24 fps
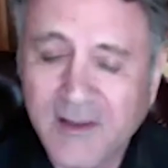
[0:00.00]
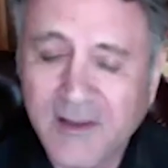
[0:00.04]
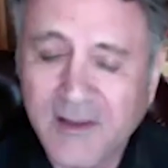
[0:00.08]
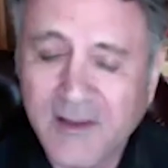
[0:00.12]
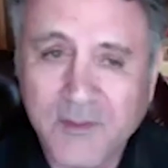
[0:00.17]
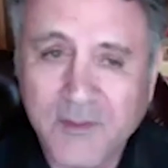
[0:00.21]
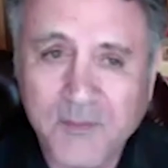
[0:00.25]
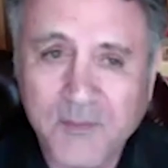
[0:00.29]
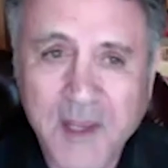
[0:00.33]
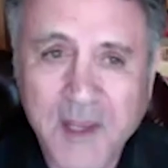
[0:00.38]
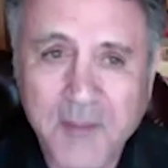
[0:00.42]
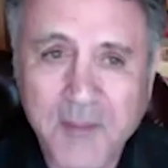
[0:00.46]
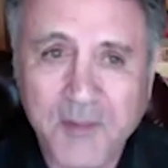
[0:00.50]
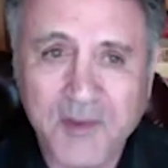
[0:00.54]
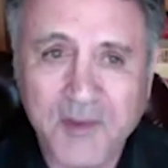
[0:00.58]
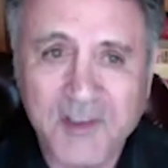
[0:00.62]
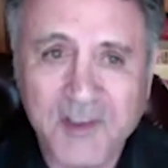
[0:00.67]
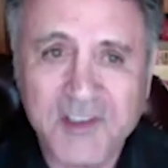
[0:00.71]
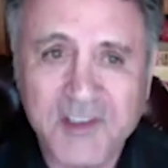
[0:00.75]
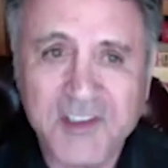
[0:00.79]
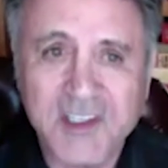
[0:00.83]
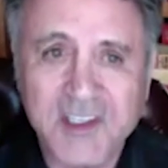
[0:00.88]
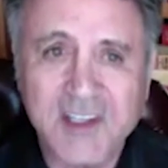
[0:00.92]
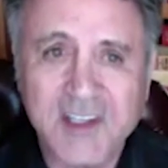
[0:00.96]
people to
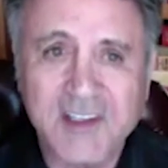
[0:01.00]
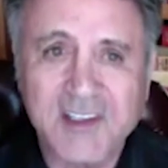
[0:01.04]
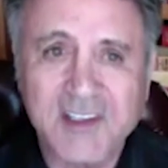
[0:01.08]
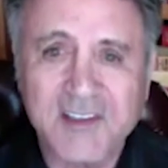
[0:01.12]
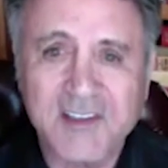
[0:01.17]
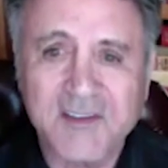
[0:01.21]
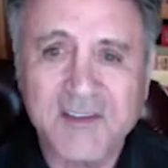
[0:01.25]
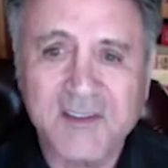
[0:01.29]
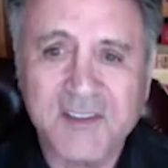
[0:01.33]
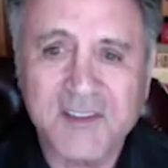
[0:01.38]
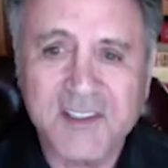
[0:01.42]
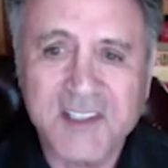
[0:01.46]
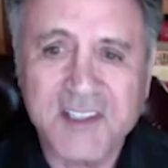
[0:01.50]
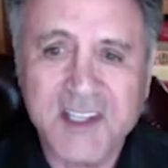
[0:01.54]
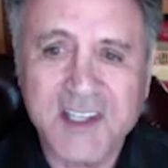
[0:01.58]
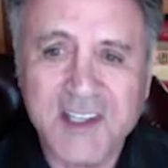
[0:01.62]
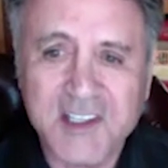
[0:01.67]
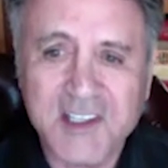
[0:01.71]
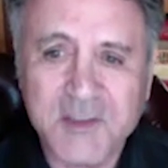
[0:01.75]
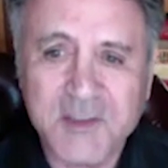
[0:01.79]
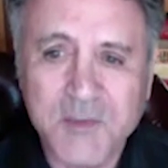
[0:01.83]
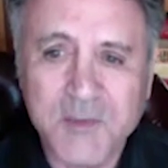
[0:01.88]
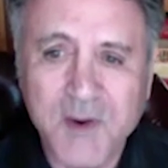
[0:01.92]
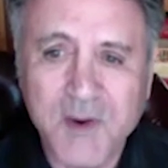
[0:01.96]
see this see
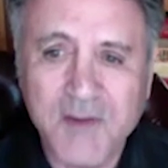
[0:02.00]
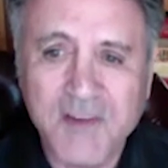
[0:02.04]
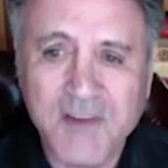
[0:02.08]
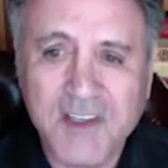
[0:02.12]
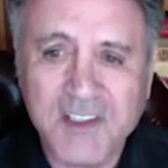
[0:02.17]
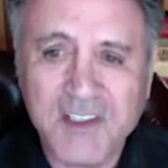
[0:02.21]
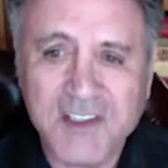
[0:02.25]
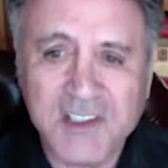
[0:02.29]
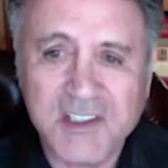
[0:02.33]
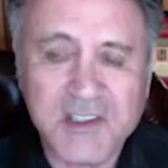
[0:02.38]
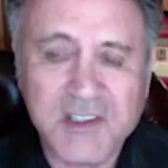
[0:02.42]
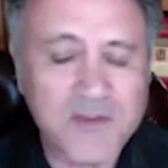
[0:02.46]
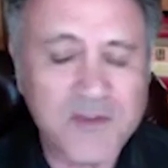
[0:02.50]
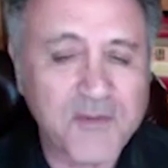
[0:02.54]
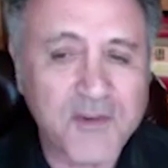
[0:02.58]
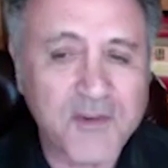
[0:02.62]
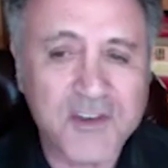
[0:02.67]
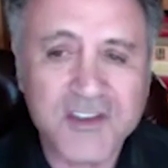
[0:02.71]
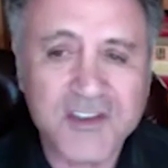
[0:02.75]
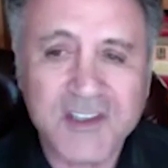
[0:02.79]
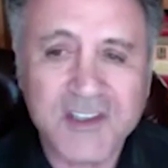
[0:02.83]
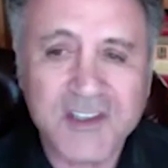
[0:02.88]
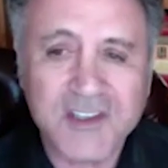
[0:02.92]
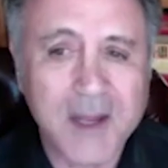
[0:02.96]
this movie because this is the
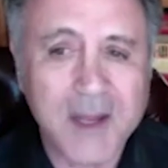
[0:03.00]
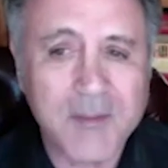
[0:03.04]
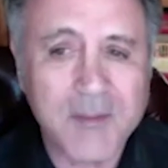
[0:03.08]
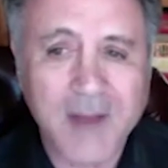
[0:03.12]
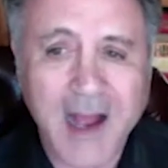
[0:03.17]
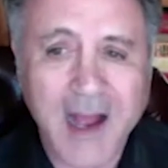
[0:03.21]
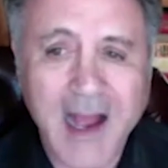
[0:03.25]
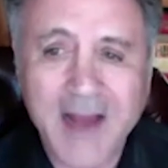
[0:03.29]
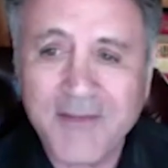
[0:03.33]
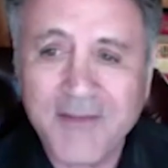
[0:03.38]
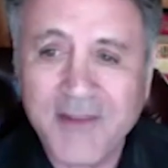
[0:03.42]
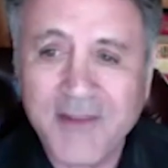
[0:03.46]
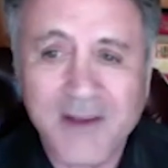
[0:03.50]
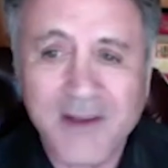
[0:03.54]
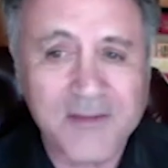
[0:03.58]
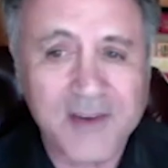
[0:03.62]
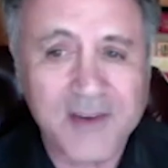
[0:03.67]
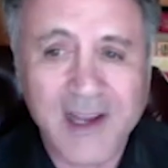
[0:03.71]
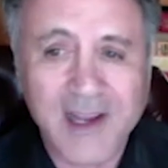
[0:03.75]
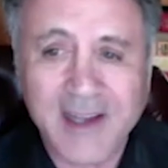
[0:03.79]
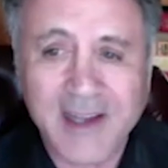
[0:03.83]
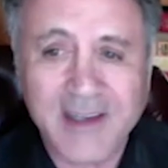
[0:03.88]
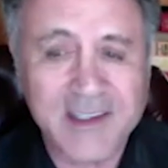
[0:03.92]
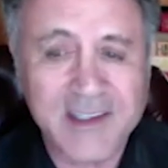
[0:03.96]
first time I've
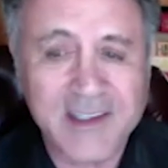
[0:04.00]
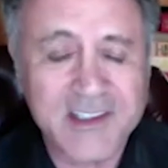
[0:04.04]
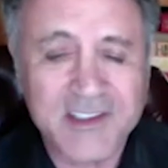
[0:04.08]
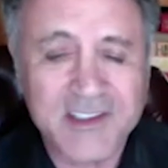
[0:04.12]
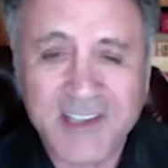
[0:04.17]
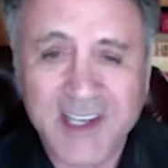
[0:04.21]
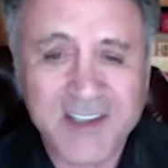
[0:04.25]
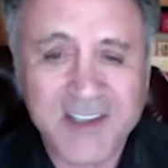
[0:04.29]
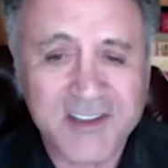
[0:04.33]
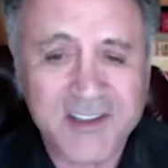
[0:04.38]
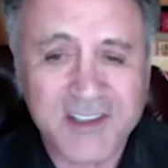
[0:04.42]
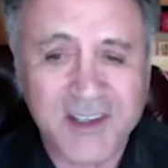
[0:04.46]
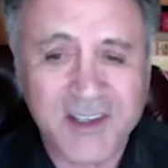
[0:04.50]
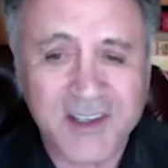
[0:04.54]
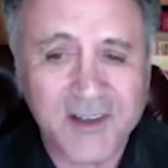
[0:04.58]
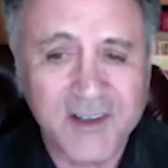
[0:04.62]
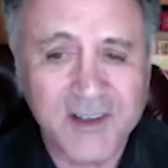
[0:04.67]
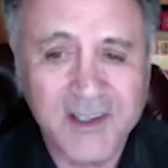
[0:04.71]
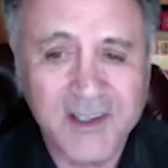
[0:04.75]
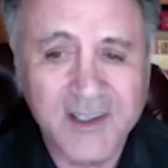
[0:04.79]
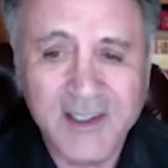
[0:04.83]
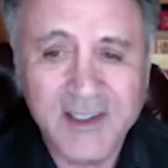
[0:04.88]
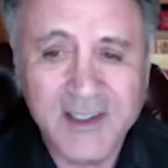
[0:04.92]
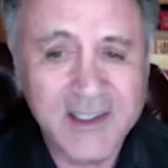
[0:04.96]
ever had any say so.
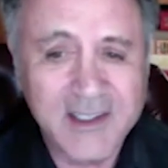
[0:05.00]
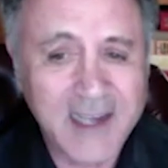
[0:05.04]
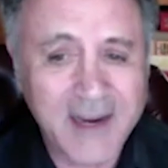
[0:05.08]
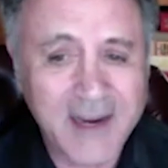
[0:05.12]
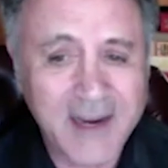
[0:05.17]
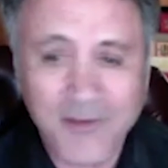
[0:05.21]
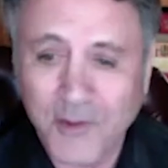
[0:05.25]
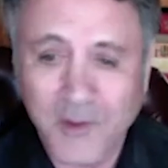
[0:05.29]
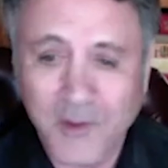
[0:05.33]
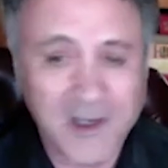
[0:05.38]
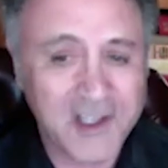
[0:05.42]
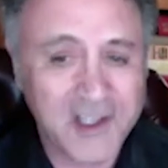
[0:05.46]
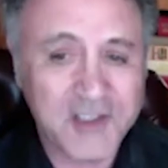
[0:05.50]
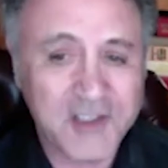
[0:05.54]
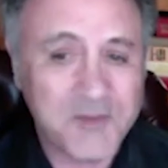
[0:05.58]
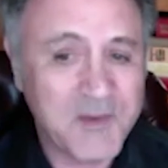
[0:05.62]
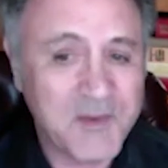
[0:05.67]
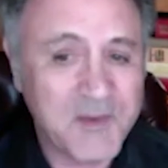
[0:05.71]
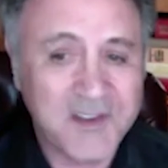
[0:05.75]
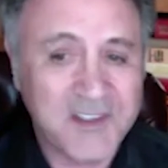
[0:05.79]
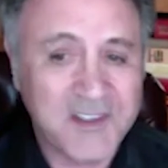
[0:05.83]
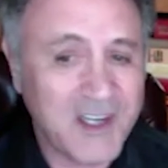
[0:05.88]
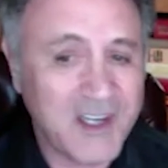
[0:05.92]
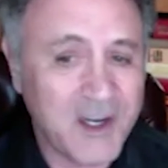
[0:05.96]
Everyone else
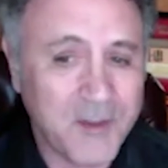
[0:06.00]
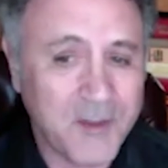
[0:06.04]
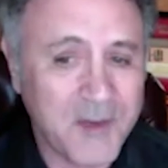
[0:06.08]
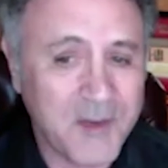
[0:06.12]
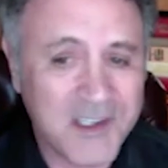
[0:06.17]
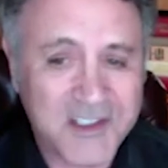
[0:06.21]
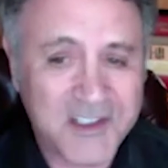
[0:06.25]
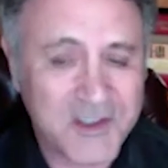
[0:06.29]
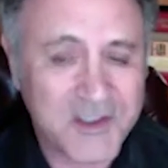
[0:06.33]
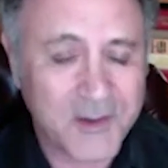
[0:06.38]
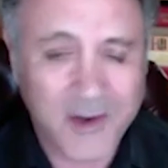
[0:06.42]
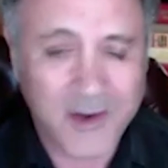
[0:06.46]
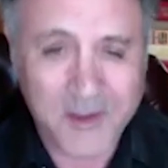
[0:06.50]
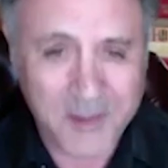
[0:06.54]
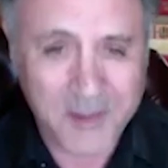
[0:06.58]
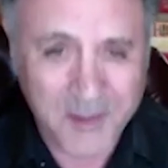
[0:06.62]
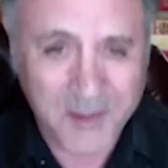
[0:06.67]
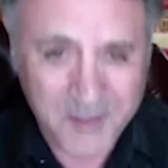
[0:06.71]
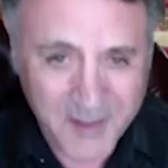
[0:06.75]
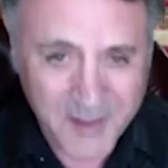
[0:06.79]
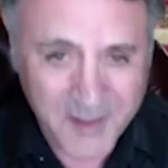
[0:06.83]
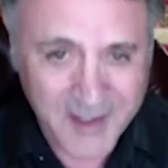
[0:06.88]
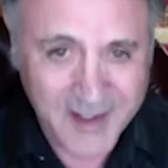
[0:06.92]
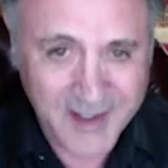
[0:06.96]
been telling my story
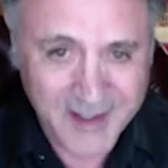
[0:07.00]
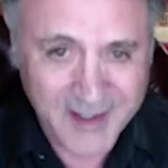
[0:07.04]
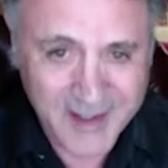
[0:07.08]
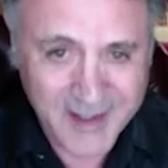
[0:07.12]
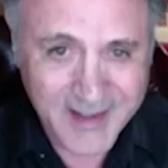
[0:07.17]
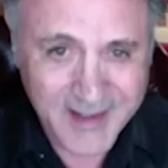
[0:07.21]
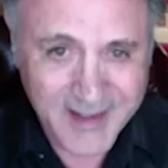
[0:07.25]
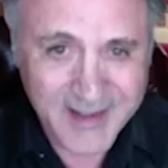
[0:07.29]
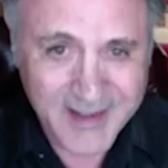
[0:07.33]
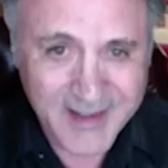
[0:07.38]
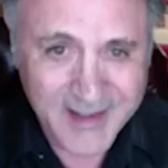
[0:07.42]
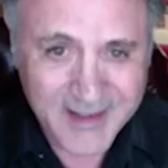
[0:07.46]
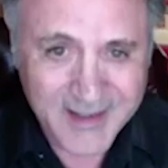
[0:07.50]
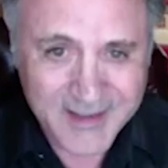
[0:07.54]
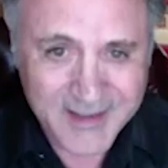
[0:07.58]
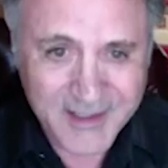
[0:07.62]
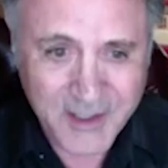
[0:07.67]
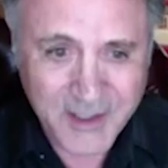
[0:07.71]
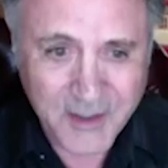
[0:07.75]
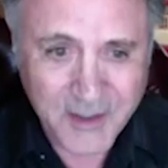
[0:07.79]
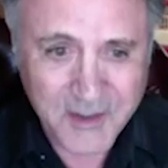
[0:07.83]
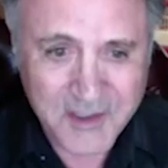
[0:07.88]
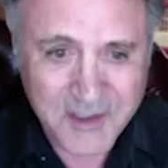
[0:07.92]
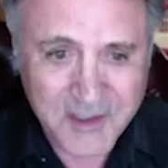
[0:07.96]
but me.
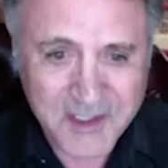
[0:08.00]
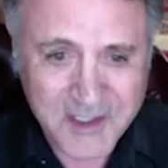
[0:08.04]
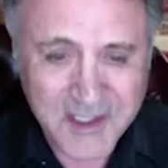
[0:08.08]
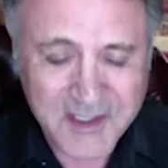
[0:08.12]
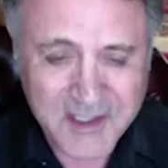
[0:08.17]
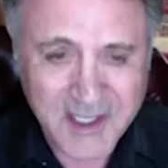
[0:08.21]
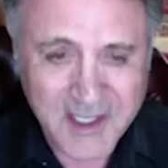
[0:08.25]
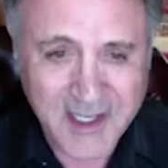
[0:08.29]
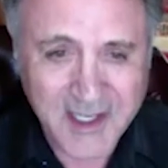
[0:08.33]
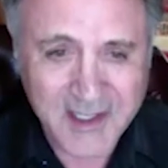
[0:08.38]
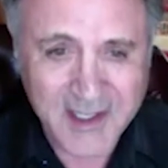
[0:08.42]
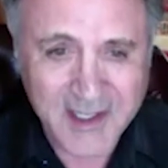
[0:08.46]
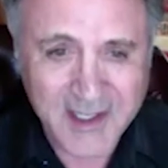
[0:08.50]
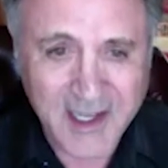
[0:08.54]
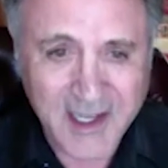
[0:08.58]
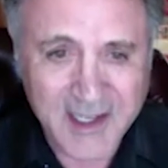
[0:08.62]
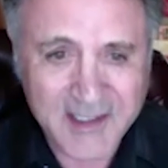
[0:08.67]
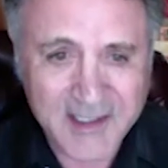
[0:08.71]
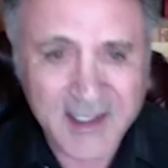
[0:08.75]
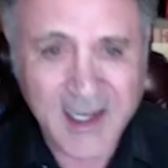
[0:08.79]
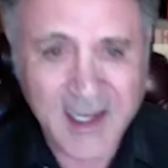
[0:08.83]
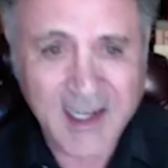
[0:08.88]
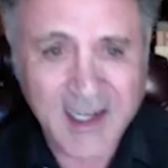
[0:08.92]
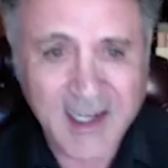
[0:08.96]
So it's it's kind of
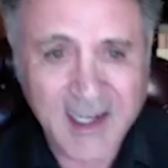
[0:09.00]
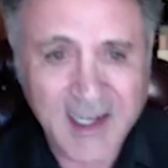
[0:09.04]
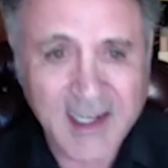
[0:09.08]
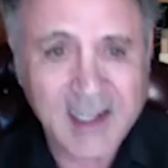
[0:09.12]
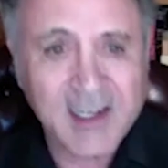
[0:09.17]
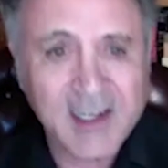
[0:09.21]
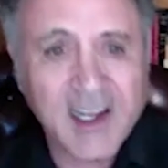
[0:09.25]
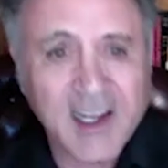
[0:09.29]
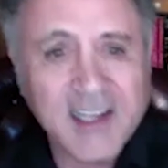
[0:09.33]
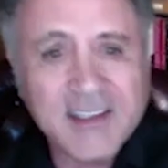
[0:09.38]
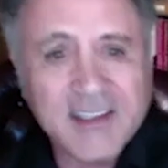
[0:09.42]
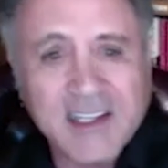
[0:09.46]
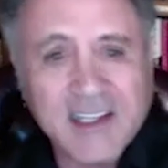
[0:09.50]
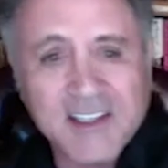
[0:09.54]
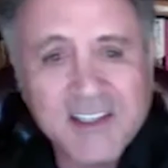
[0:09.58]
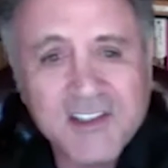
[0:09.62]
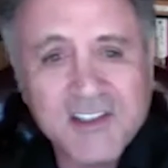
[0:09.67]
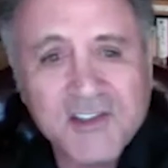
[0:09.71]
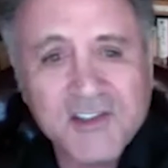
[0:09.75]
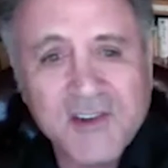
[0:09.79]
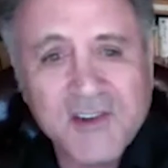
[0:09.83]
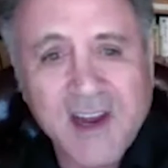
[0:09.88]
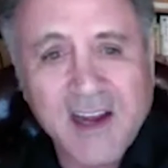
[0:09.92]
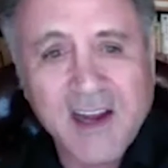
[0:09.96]
nice. And I got I like that
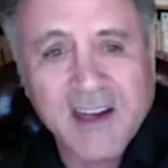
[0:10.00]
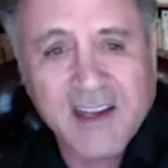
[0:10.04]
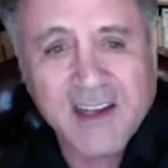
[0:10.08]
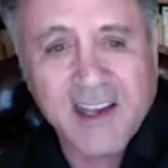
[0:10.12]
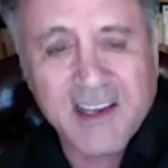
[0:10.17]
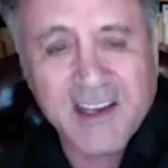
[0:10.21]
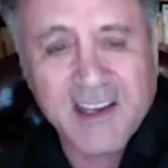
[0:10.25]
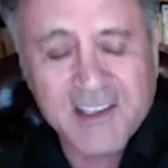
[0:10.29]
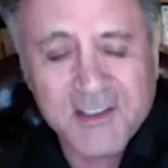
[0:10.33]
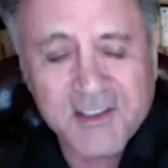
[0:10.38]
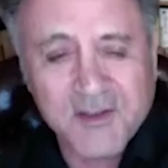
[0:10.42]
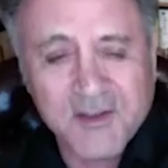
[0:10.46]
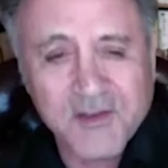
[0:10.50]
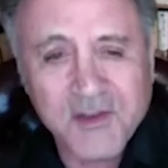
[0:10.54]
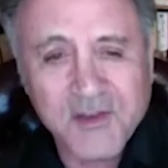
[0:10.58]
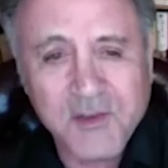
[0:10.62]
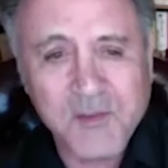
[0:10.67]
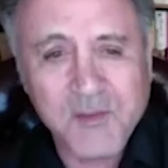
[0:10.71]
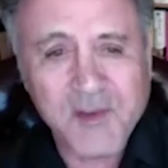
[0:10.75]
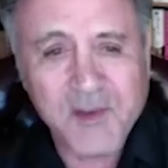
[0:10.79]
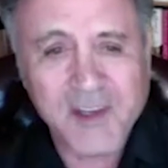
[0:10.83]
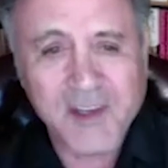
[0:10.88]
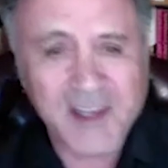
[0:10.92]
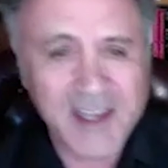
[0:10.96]
Stratocaster with the
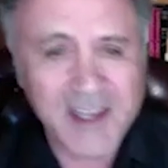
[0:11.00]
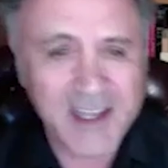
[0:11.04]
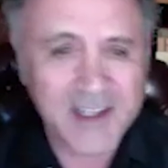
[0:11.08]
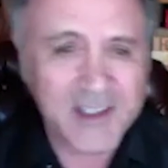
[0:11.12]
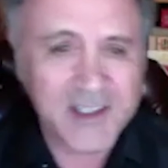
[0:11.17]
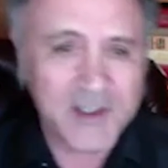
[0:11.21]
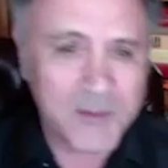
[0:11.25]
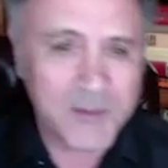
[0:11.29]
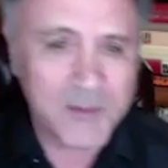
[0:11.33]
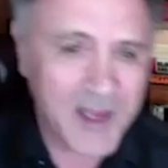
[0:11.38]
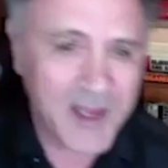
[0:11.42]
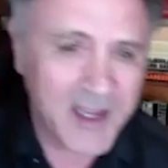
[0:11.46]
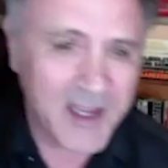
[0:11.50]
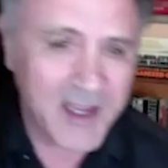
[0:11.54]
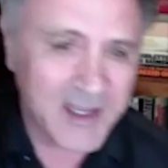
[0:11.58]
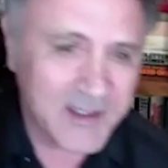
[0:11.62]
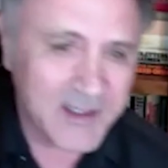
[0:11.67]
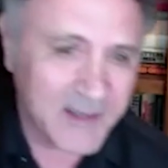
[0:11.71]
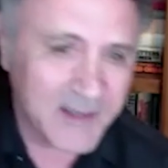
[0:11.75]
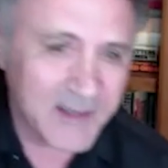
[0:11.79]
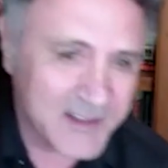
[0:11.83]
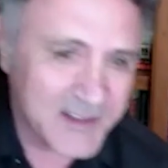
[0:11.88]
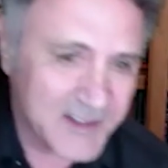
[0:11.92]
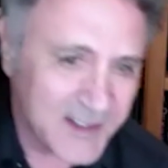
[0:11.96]
big head in the back.
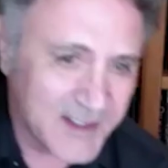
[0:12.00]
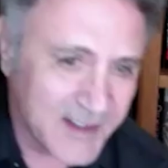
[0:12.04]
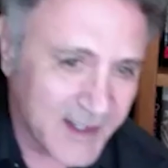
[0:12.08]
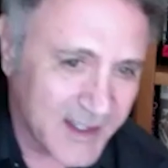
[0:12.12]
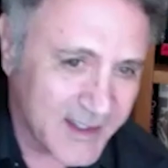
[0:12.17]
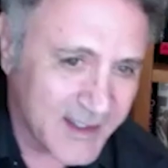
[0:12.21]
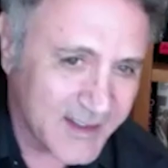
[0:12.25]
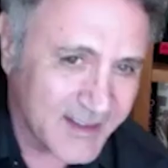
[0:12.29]
I see that.